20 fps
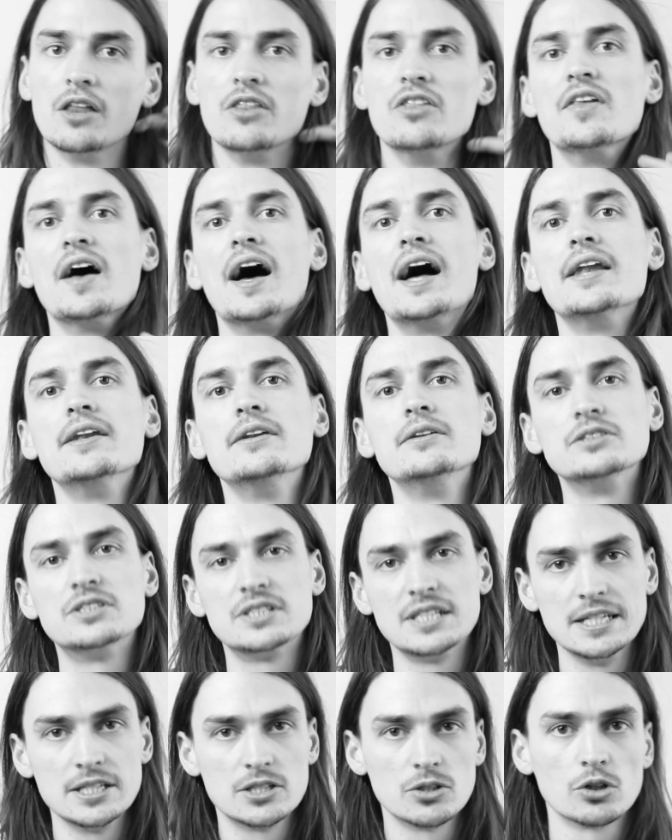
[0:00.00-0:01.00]
then
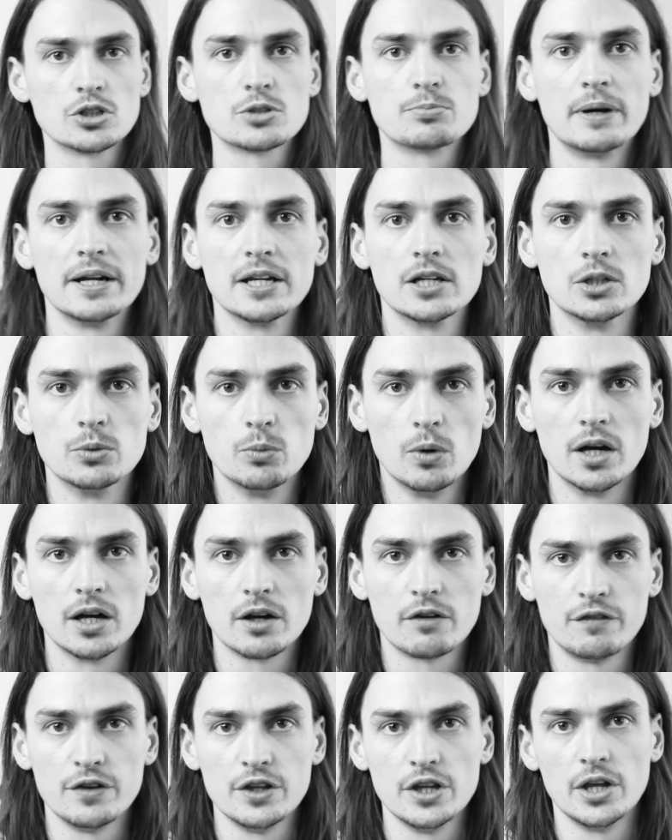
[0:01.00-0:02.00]
sea salt spray could work
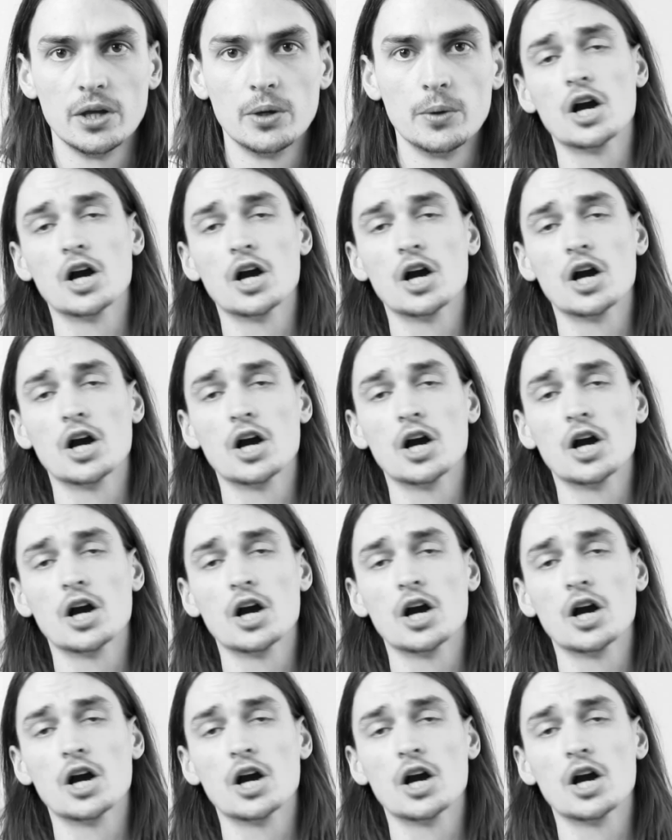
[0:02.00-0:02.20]
for you.